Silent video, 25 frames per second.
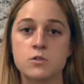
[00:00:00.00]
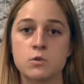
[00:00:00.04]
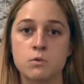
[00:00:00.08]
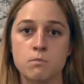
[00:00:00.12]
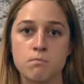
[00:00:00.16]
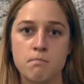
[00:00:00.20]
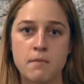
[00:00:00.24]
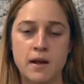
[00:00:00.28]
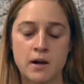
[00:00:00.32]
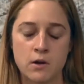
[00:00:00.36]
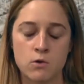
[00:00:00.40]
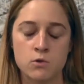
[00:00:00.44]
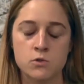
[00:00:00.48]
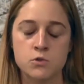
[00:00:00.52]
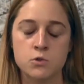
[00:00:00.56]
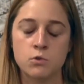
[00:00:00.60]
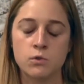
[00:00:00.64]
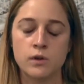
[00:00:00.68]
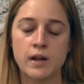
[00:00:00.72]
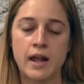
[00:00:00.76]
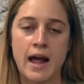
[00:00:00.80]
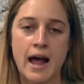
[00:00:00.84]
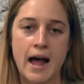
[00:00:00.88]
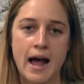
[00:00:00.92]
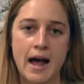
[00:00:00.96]
medical school
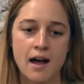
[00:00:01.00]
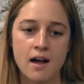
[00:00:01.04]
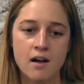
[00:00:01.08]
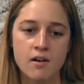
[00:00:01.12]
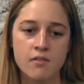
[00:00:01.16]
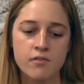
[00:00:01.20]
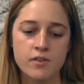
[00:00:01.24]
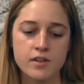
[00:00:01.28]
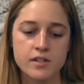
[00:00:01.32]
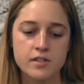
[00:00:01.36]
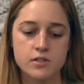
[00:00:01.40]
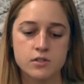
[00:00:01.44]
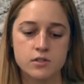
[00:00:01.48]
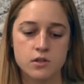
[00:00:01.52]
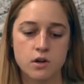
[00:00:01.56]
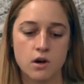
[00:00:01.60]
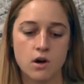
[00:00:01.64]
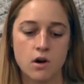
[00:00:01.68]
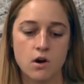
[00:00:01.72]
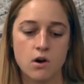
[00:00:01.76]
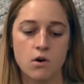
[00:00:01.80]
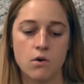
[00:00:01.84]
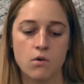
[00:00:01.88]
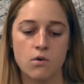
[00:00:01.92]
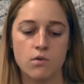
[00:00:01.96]
to have.
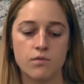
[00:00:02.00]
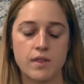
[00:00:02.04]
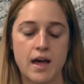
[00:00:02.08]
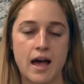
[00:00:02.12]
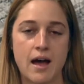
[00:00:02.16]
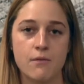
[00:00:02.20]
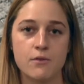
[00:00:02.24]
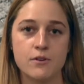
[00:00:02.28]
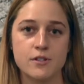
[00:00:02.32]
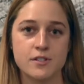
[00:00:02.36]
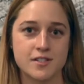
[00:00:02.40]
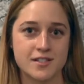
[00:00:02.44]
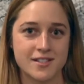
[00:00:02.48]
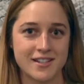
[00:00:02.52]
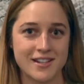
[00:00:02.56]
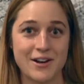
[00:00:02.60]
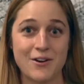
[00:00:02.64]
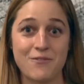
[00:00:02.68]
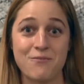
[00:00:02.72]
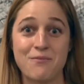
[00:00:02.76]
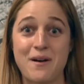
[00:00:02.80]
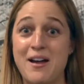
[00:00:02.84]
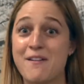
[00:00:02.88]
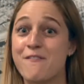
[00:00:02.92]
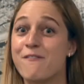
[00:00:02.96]
So that was,
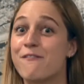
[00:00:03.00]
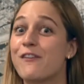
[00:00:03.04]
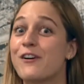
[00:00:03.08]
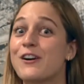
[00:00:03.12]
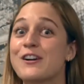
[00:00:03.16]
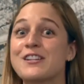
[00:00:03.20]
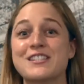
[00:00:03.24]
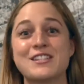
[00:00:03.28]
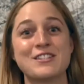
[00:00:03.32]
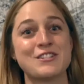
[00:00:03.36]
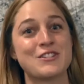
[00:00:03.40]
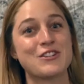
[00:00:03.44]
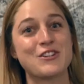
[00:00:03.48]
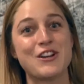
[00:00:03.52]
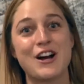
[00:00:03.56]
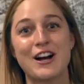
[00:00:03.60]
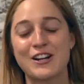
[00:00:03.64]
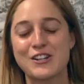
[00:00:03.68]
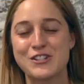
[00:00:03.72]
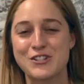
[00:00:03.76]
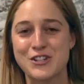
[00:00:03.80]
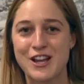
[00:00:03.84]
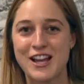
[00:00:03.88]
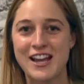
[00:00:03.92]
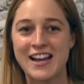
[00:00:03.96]
my first
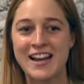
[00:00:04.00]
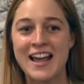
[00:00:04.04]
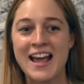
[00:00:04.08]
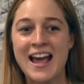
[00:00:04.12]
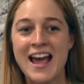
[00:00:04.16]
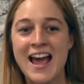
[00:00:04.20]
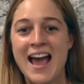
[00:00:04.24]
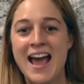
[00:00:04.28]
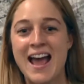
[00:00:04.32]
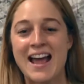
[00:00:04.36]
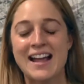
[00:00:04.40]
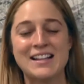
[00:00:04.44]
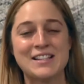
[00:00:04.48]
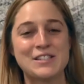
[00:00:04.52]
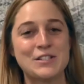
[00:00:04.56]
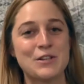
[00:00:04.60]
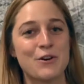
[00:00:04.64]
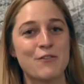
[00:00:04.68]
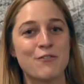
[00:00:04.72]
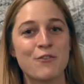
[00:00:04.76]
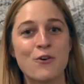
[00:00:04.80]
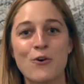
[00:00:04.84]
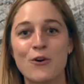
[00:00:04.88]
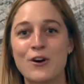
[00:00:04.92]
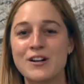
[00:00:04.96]
introduction. And so
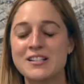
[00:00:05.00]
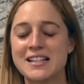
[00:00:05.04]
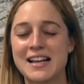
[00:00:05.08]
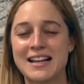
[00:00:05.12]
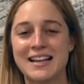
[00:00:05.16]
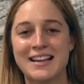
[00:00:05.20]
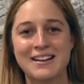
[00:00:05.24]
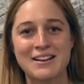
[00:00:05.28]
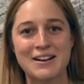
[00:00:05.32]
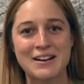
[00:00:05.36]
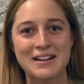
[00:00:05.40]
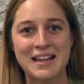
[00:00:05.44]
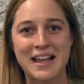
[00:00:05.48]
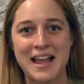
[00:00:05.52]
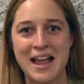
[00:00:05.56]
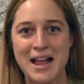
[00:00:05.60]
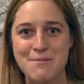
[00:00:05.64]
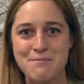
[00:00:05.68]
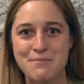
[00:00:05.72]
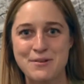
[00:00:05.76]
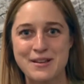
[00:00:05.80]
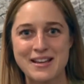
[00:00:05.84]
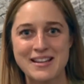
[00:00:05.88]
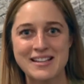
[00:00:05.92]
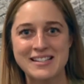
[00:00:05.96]
of course I get on
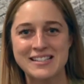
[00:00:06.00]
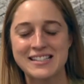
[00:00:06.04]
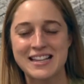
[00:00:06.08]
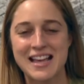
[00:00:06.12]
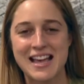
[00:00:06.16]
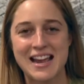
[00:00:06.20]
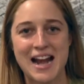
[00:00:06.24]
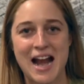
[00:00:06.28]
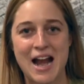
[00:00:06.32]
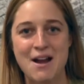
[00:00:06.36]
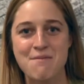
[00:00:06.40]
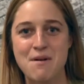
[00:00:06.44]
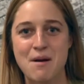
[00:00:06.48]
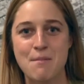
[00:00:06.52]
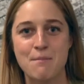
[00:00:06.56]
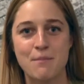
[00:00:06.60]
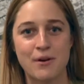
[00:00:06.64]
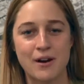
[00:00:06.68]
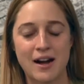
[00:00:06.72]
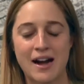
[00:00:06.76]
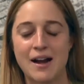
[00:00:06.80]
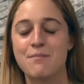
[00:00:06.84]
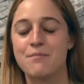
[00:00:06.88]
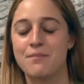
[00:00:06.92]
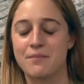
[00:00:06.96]
campus, and I remember
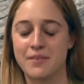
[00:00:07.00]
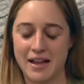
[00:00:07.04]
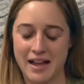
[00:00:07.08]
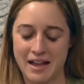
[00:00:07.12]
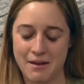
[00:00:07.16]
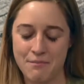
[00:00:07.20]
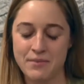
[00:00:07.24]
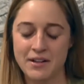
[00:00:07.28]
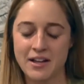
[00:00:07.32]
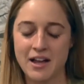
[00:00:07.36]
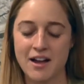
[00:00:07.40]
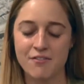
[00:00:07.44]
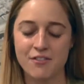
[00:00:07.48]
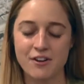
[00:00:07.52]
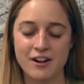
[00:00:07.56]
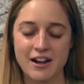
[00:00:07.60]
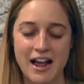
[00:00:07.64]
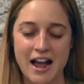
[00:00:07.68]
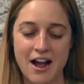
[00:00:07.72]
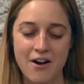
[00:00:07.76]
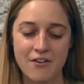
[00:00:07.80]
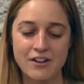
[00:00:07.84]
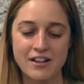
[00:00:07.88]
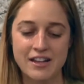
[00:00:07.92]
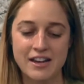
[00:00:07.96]
I'm at McGovern
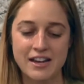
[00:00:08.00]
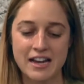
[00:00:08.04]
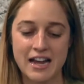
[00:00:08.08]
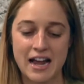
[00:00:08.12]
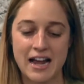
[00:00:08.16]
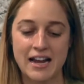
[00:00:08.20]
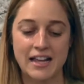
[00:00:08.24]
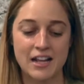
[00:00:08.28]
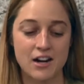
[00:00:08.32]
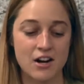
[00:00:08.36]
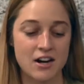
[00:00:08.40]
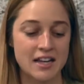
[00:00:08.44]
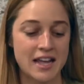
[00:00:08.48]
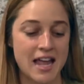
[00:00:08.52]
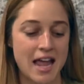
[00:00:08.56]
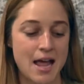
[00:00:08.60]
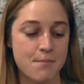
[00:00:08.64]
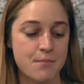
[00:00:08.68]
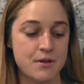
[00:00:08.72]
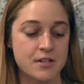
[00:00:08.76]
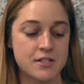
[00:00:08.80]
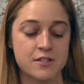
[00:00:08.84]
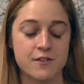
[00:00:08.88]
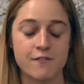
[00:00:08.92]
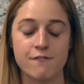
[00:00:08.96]
now, and I get on
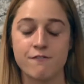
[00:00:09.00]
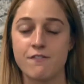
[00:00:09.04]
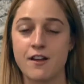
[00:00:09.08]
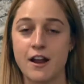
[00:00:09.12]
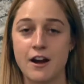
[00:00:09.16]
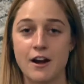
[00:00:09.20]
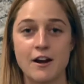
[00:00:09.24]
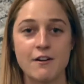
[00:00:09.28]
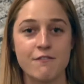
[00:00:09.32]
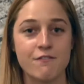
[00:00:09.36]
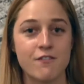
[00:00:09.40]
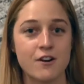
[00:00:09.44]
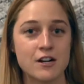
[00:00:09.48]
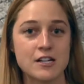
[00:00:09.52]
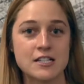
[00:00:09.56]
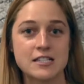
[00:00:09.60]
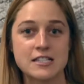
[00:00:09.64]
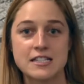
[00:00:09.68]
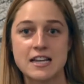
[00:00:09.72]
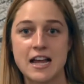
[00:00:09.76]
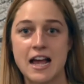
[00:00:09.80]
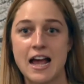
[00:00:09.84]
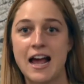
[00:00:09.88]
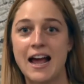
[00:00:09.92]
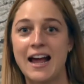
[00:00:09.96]
campus the very first
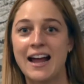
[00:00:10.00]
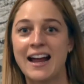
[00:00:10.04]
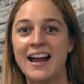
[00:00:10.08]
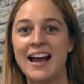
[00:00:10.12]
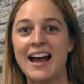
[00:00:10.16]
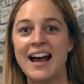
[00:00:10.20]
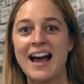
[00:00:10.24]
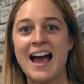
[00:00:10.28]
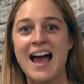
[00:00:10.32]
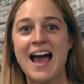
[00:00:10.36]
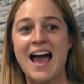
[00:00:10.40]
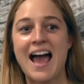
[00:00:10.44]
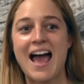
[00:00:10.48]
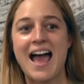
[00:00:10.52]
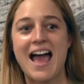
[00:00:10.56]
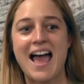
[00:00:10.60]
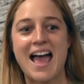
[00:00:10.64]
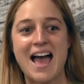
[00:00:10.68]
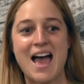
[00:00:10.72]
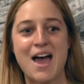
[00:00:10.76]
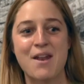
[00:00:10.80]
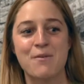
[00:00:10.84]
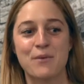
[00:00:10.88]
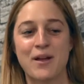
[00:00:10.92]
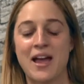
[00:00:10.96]
day,
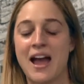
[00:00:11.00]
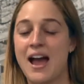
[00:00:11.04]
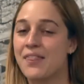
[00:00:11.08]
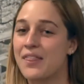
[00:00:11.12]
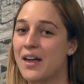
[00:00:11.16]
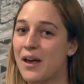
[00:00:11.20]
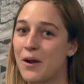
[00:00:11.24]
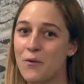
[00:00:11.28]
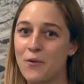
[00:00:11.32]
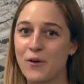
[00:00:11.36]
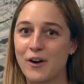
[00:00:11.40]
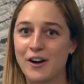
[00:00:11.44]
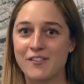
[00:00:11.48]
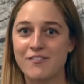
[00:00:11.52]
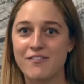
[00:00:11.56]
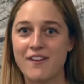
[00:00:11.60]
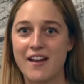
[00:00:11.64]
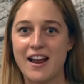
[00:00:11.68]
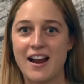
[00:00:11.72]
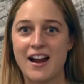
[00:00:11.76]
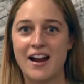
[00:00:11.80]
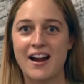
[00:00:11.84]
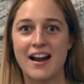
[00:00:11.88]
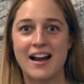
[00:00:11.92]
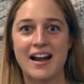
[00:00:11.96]
and we had that org
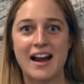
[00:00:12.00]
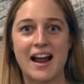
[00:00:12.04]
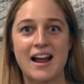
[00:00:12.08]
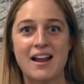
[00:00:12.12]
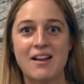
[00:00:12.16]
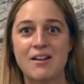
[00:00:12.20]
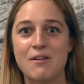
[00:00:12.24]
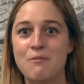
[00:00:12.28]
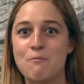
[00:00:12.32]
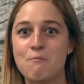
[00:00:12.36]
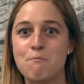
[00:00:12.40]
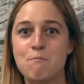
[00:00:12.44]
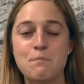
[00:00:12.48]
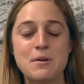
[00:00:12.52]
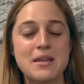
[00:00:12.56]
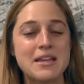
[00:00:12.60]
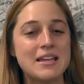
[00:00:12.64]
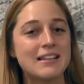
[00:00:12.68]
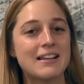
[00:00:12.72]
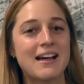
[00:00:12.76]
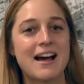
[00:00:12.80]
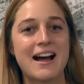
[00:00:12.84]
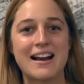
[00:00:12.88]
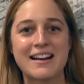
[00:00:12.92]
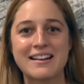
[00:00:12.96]
fair, and I
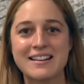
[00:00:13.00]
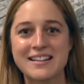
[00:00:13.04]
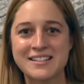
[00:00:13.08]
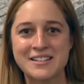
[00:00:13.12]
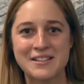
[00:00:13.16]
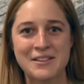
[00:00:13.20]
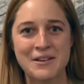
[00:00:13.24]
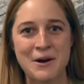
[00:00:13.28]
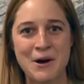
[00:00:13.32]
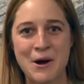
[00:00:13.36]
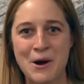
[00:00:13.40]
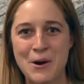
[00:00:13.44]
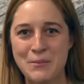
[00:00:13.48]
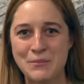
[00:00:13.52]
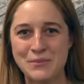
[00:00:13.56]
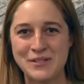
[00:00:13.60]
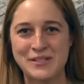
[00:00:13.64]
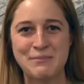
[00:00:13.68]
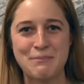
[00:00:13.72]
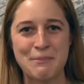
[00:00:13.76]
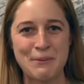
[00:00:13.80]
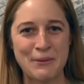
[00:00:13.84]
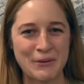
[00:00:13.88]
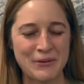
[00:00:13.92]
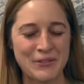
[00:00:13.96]
beelined it to the Holmes
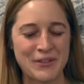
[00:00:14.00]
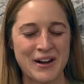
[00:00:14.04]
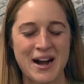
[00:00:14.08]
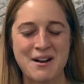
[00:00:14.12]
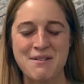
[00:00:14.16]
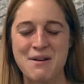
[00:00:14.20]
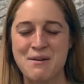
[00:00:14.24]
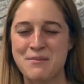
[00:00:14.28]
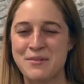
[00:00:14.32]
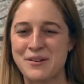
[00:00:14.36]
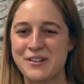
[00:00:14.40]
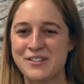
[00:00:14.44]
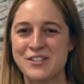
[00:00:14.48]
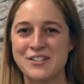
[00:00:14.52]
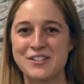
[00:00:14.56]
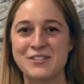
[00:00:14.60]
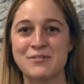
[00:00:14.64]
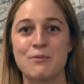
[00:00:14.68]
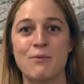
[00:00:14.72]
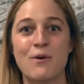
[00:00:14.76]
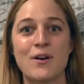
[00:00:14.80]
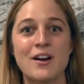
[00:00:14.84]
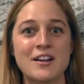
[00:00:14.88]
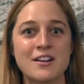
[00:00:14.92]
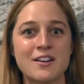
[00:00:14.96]
booth. And I remember just
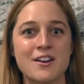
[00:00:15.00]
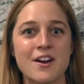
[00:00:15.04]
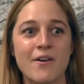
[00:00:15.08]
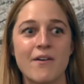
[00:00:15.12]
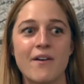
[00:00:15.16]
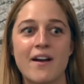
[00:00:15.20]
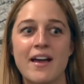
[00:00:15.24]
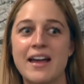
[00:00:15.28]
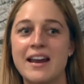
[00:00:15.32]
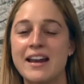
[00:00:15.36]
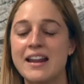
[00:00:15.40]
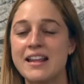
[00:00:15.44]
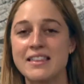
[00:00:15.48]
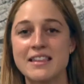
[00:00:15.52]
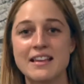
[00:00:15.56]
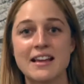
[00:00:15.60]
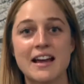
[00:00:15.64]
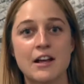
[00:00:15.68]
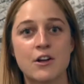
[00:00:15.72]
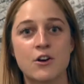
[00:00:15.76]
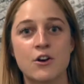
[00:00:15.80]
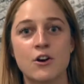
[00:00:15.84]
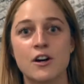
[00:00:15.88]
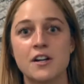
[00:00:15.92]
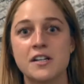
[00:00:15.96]
wanting to know anything
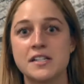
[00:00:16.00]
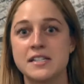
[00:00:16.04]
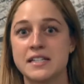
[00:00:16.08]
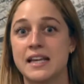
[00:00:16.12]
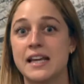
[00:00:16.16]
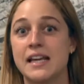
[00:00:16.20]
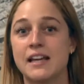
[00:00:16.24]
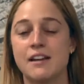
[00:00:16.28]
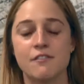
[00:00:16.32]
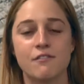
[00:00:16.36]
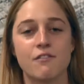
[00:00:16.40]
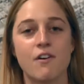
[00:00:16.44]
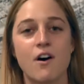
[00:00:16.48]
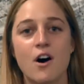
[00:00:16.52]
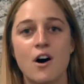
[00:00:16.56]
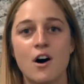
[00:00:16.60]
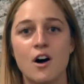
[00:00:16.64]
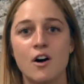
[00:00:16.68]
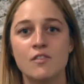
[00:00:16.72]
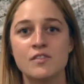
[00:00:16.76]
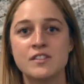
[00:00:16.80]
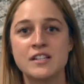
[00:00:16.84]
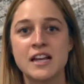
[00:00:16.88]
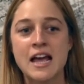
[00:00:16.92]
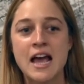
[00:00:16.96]
I could to get
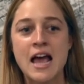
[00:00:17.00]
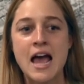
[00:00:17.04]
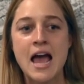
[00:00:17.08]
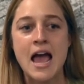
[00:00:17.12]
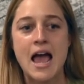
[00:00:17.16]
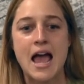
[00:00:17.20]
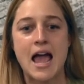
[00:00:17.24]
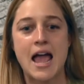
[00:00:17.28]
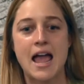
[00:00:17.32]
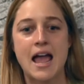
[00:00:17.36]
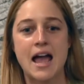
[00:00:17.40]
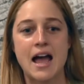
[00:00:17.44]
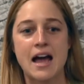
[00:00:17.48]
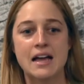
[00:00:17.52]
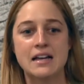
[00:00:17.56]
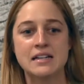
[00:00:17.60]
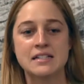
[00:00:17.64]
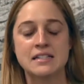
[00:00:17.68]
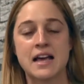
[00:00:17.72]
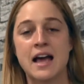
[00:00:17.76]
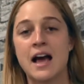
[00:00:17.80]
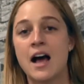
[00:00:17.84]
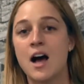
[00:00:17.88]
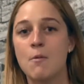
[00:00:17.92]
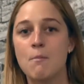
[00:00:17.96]
involved and
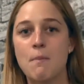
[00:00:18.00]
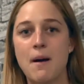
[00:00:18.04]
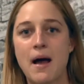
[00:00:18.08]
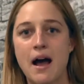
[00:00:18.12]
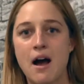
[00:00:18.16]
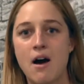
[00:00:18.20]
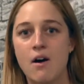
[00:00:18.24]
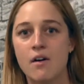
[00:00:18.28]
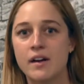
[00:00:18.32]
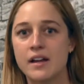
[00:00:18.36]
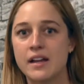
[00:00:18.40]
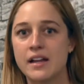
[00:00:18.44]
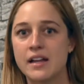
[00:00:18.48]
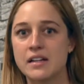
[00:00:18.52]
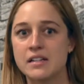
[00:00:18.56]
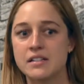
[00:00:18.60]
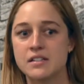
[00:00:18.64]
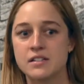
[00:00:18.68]
to help out, and